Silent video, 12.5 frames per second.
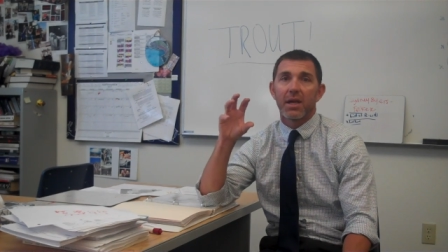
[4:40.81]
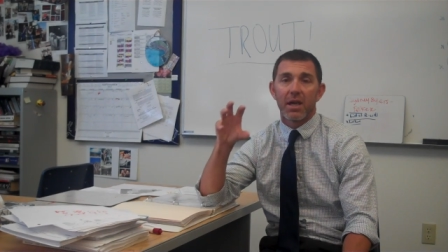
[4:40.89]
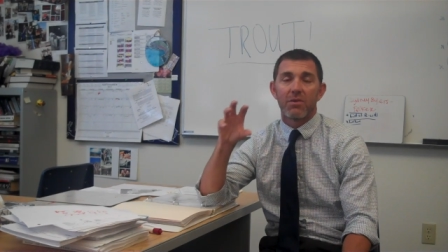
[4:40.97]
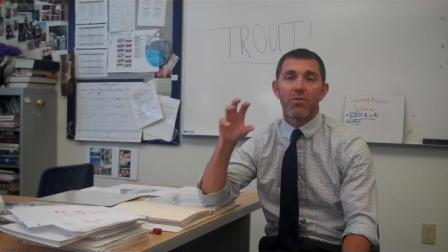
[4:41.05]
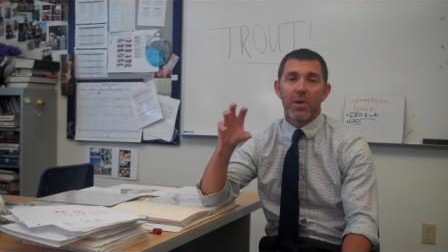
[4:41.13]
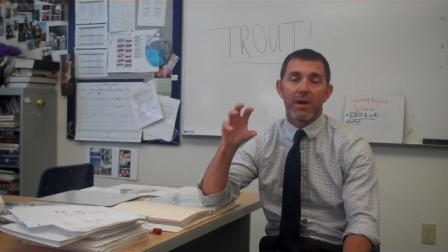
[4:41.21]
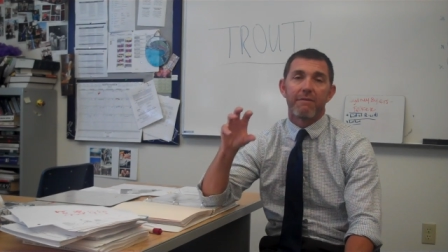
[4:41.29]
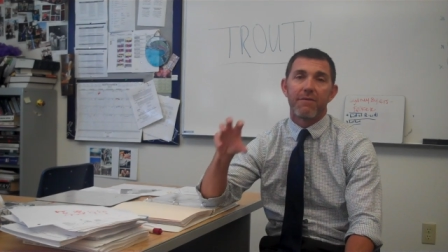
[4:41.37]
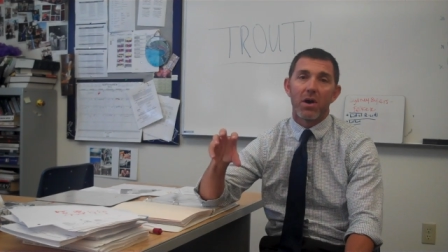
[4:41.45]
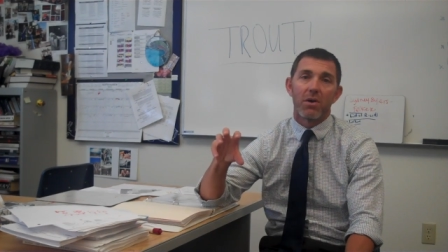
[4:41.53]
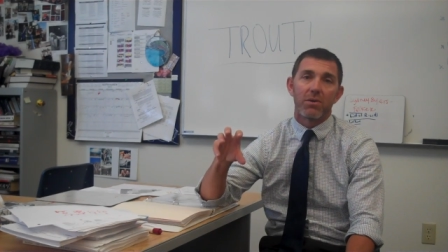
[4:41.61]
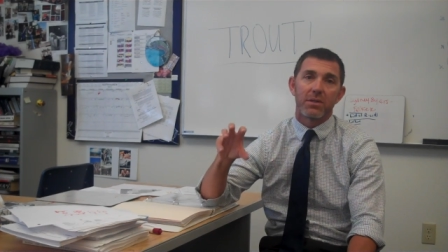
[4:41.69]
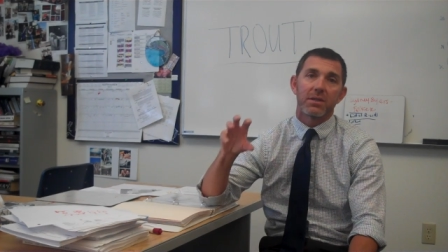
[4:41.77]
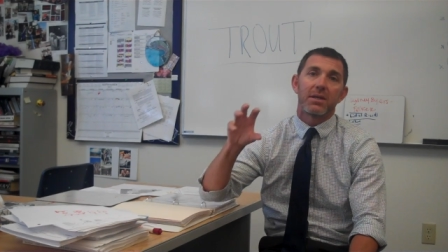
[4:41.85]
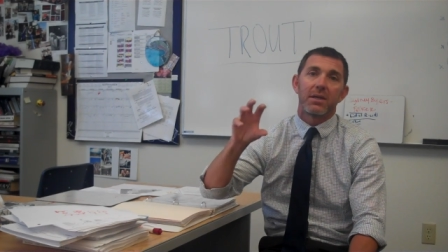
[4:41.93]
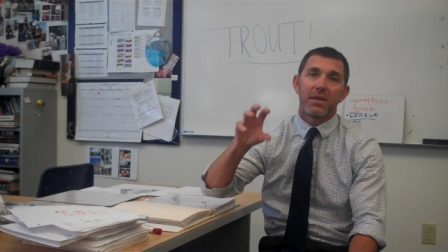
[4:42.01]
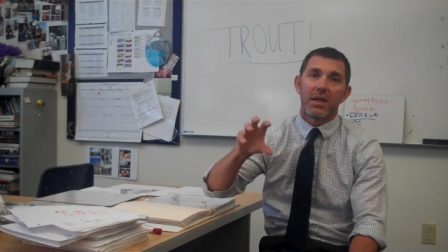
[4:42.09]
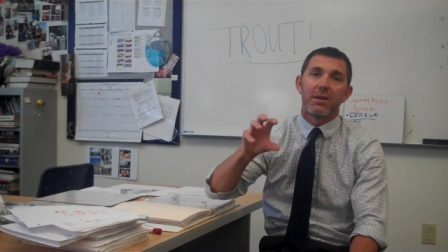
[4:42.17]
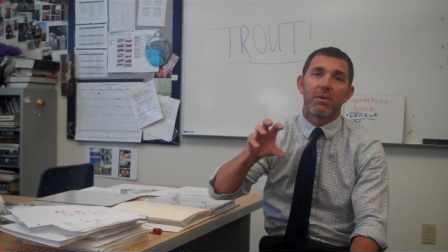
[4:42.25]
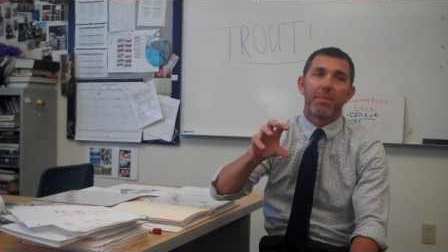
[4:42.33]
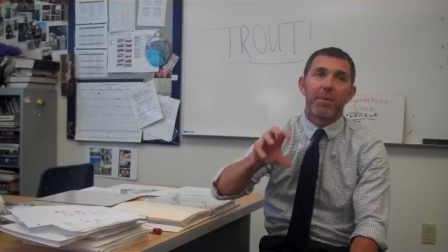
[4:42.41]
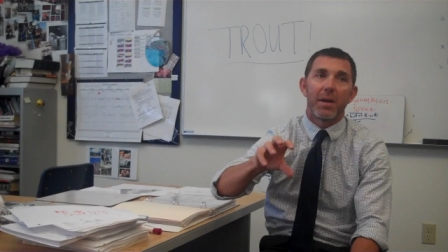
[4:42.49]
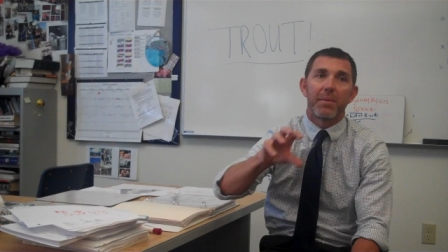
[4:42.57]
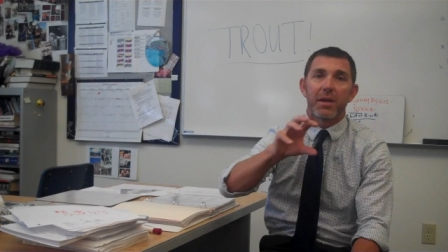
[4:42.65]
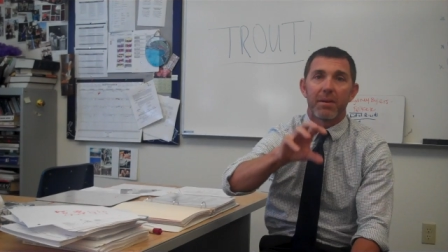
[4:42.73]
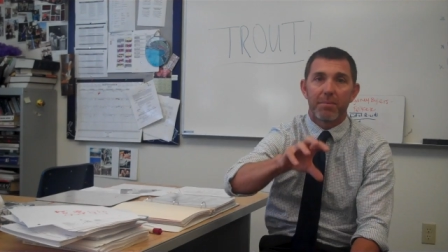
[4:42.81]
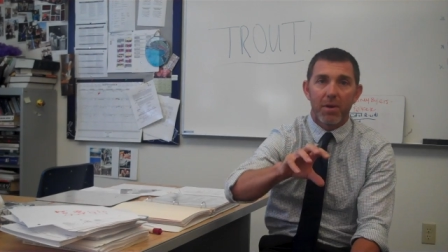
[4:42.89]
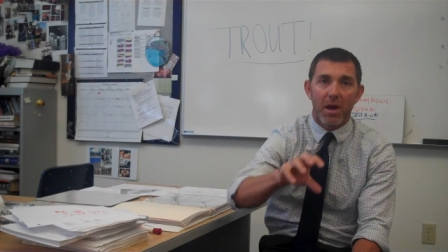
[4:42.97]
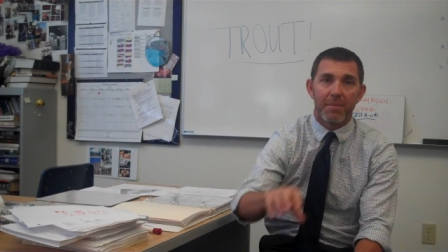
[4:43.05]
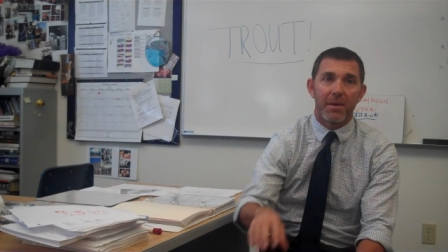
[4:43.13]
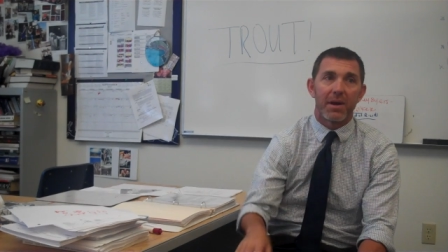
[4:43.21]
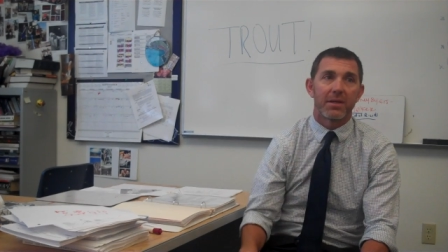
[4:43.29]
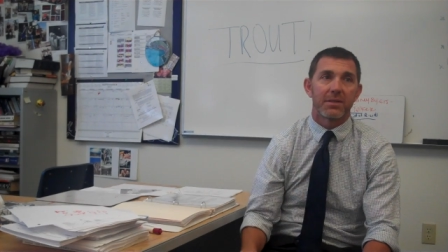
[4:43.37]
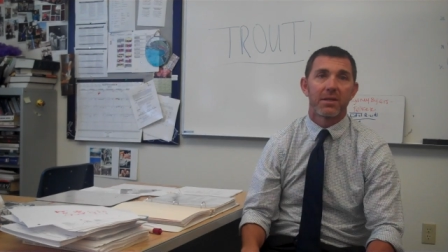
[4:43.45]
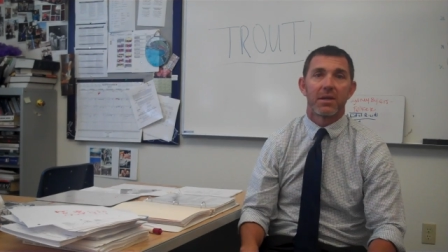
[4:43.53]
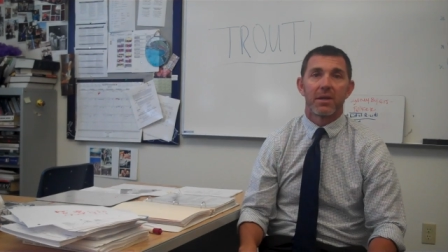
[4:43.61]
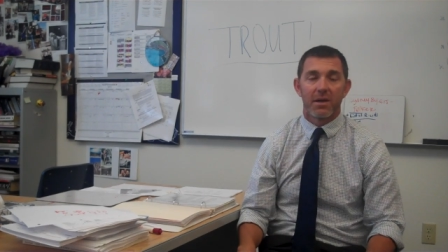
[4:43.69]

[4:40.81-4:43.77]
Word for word: can vote in Republican primaries.